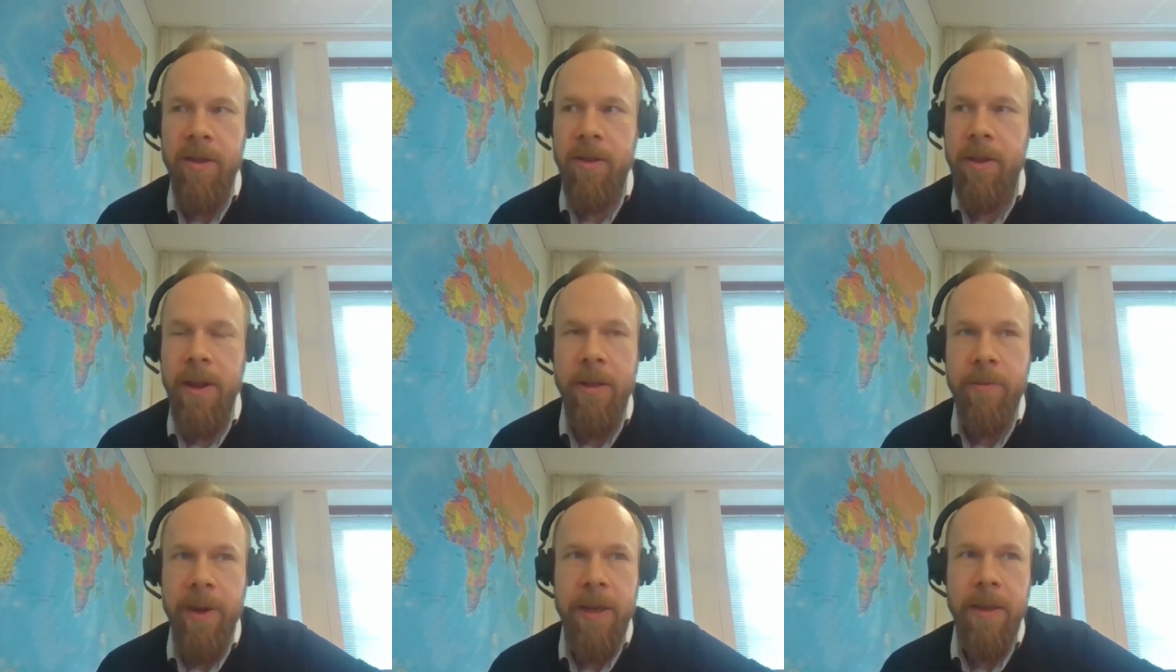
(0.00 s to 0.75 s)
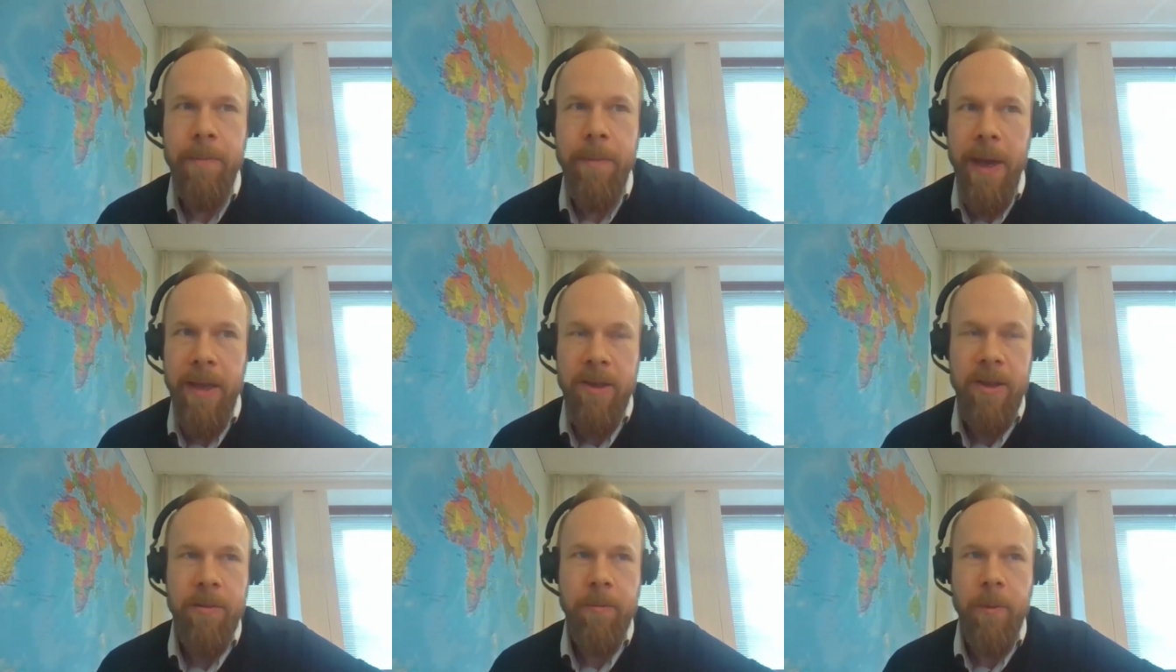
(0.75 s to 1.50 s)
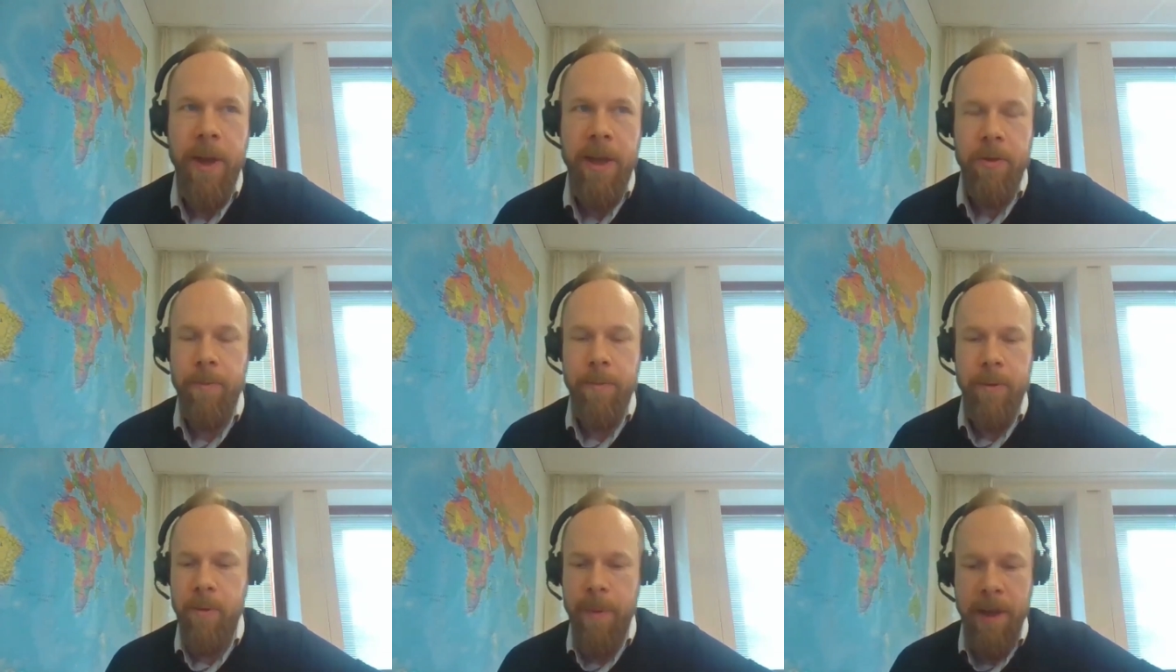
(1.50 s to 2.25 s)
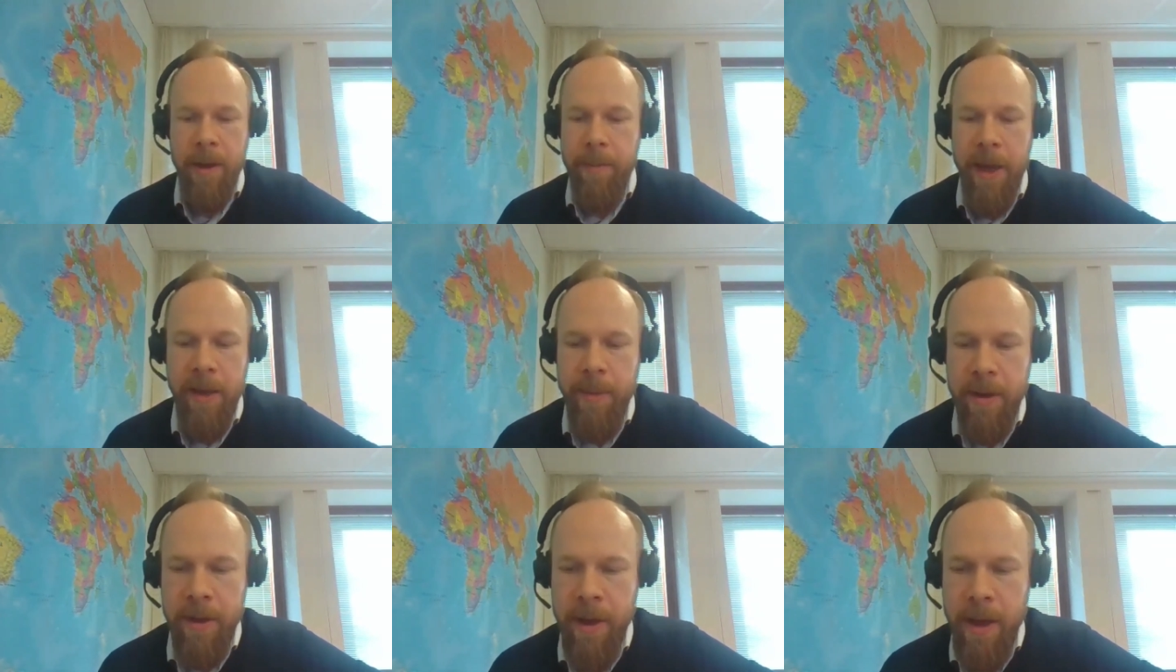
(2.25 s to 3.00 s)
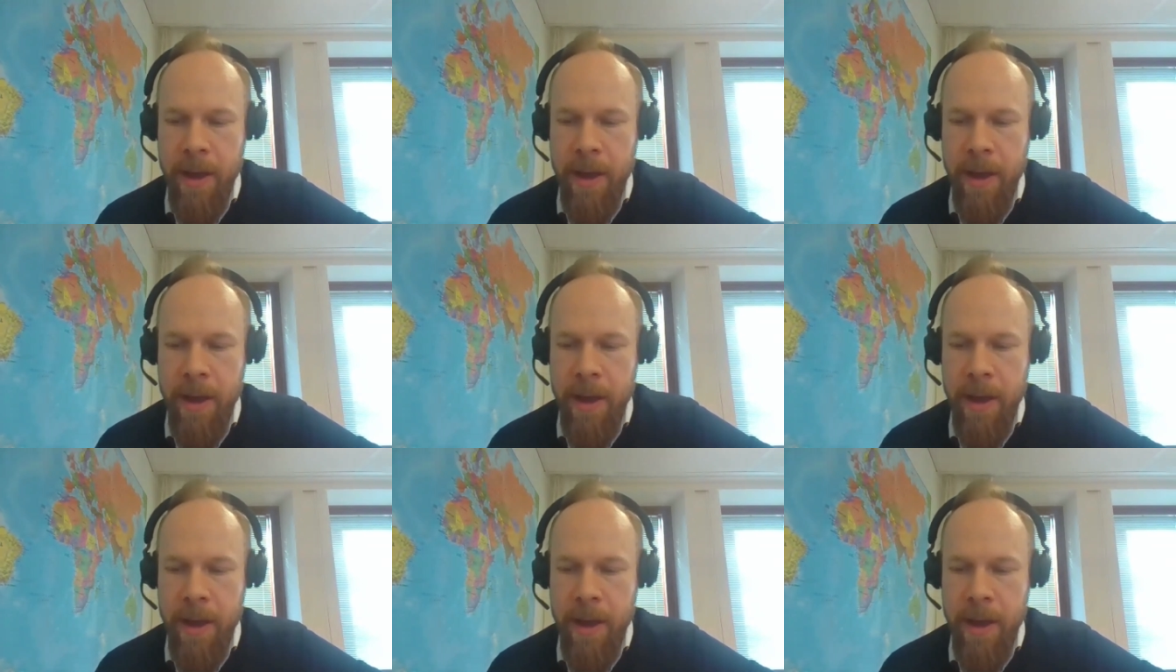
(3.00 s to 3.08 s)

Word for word: They're not really the best way to, to make a payment.